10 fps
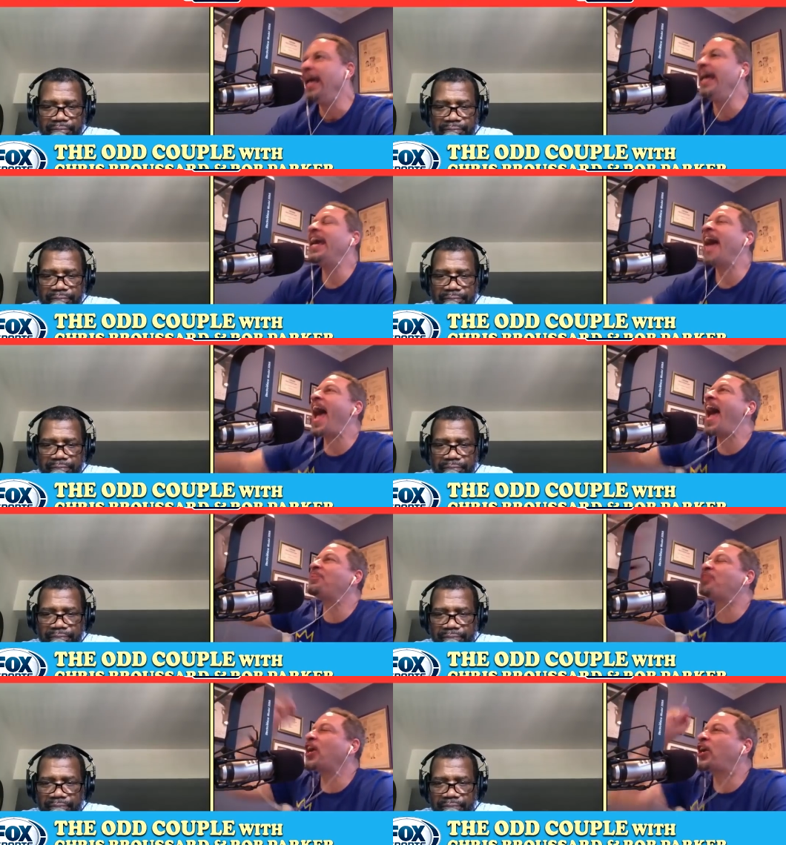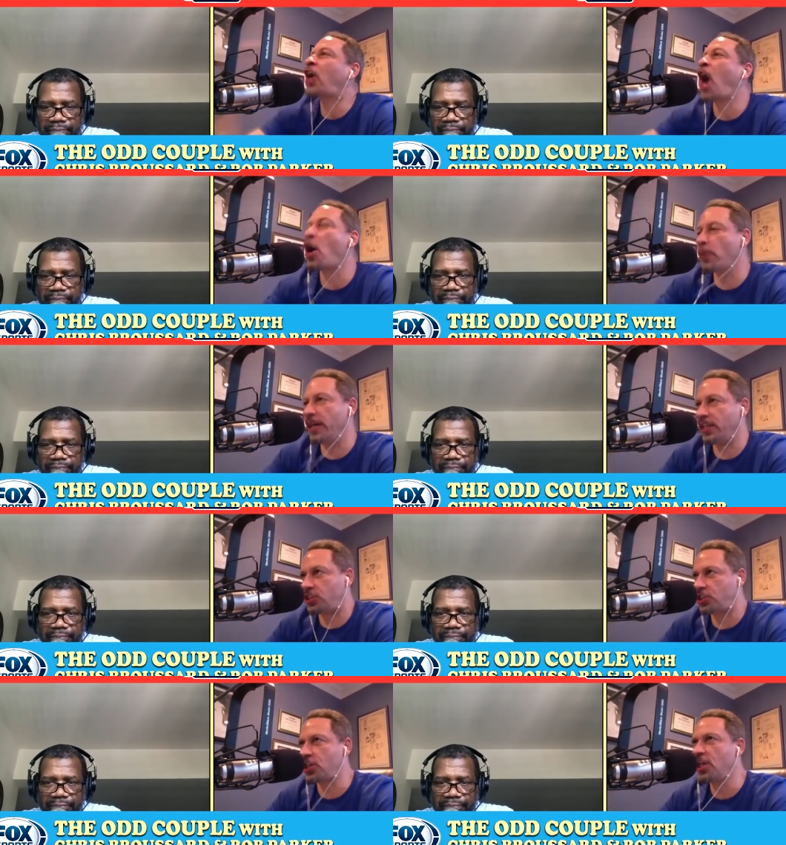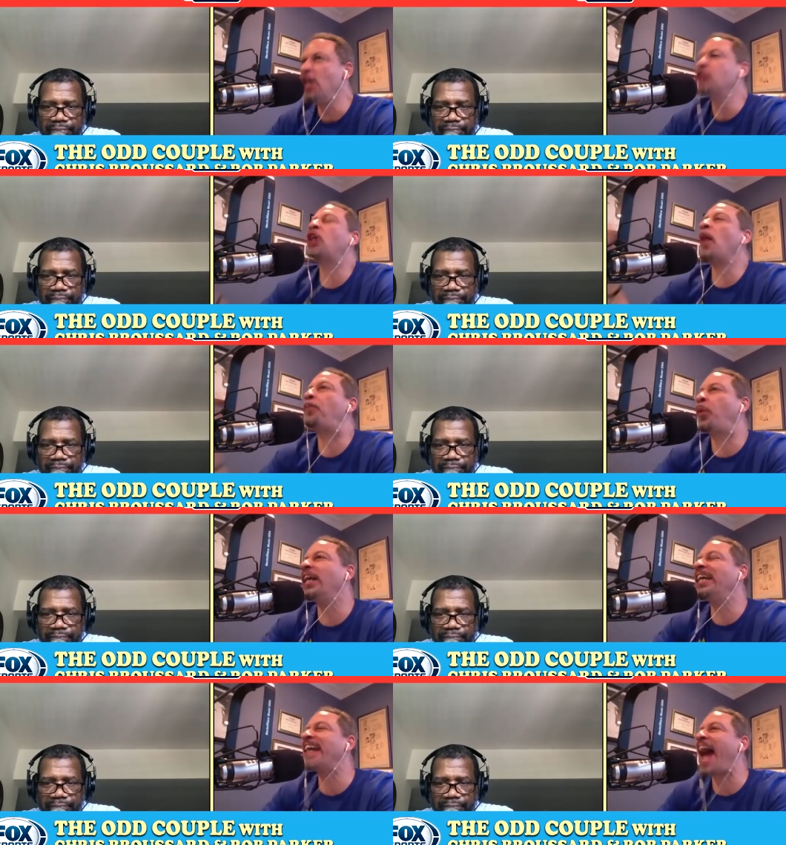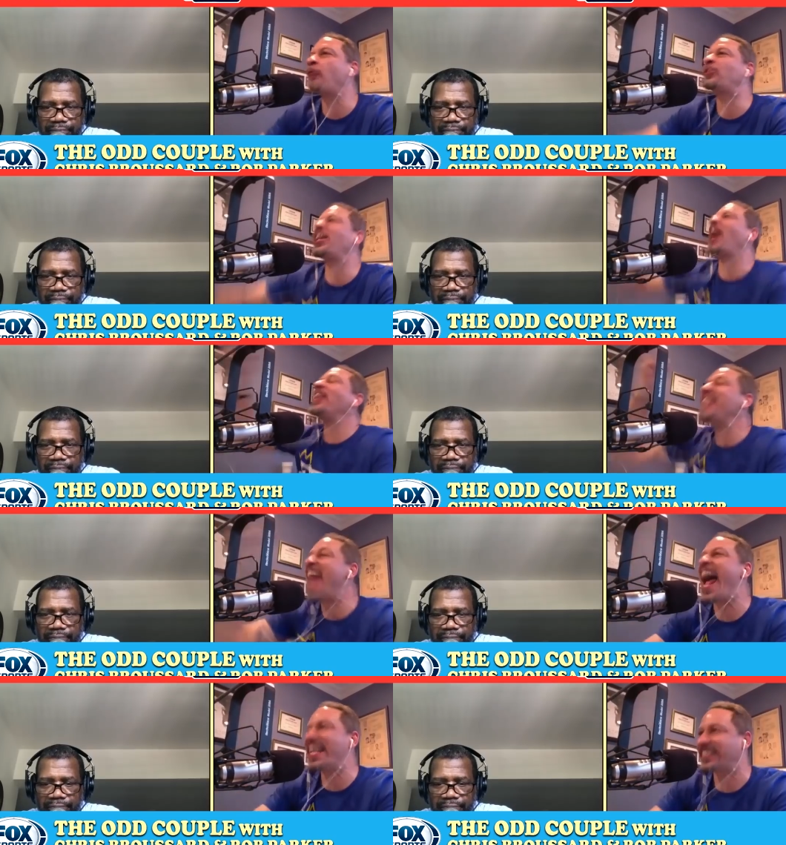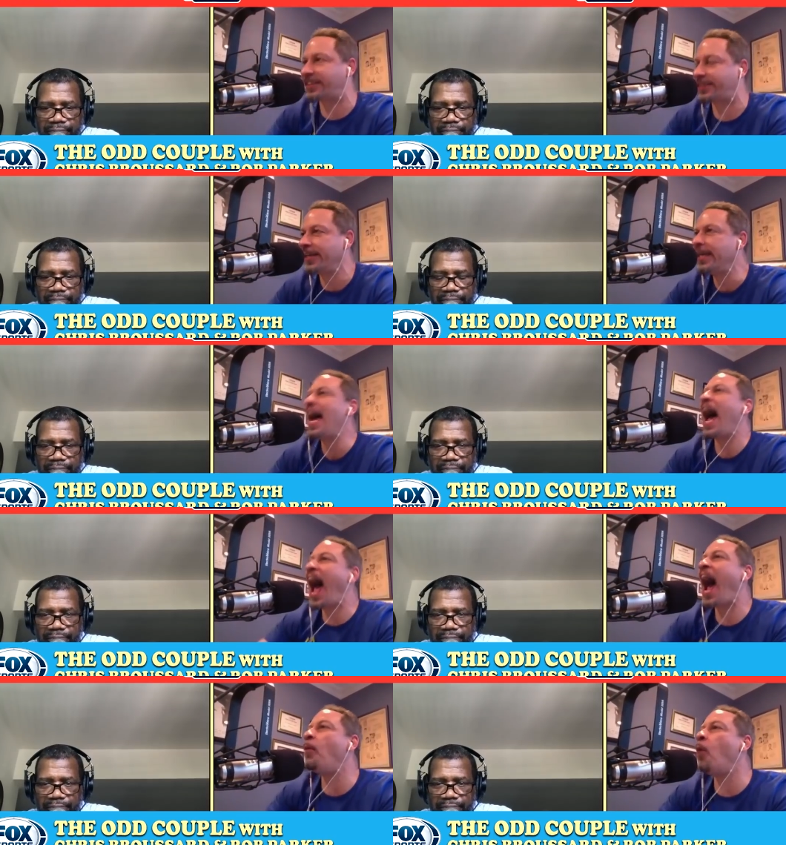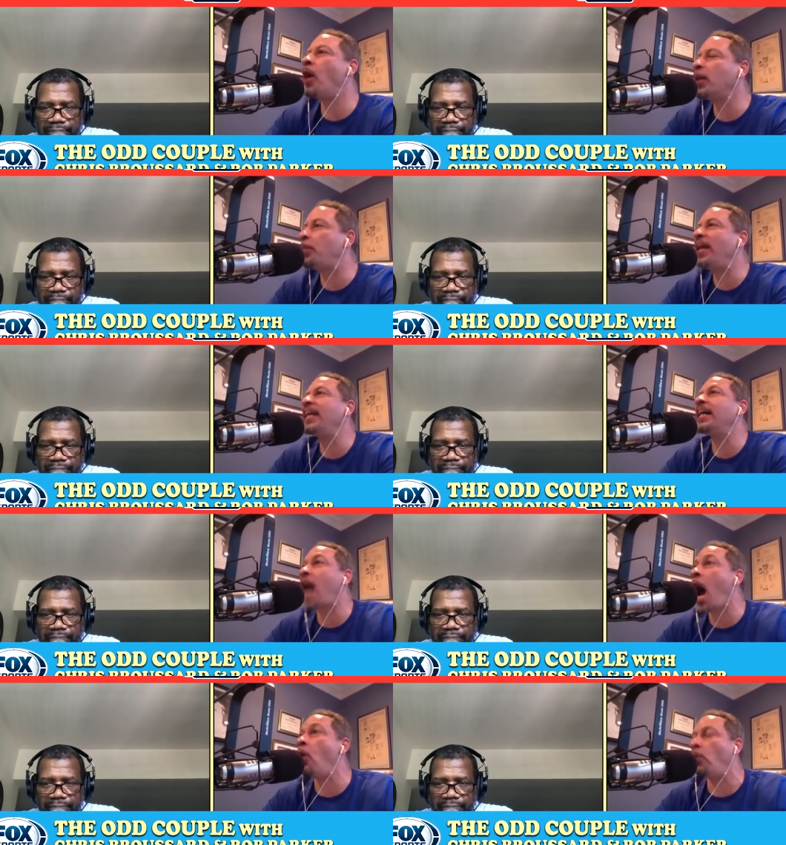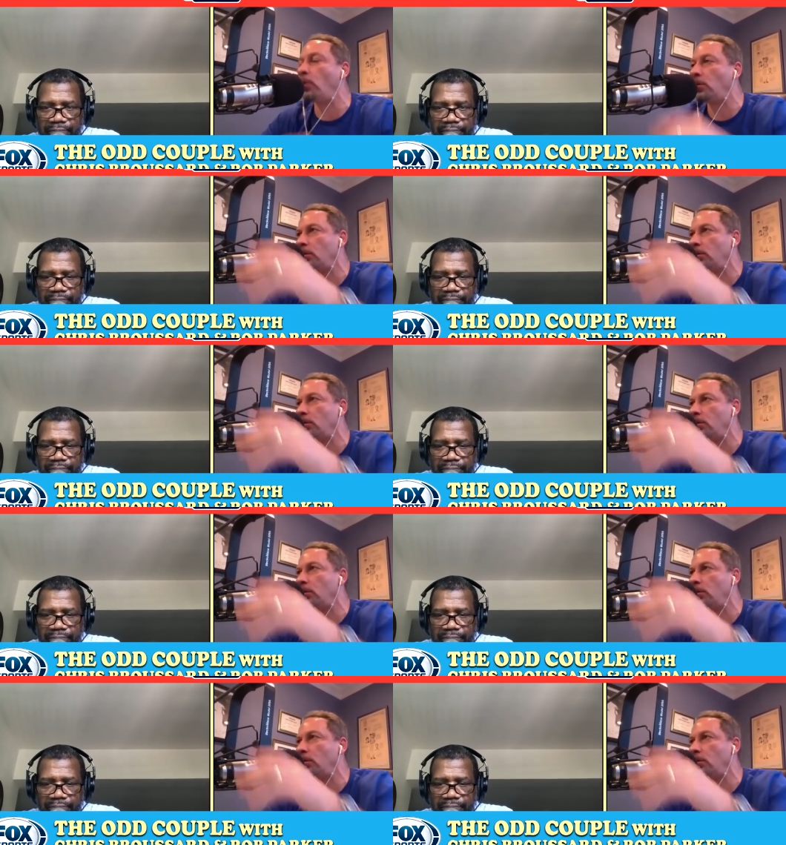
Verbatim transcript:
Speaker 1: He had the courage to put it out there. Yes, I want to be the GOAT.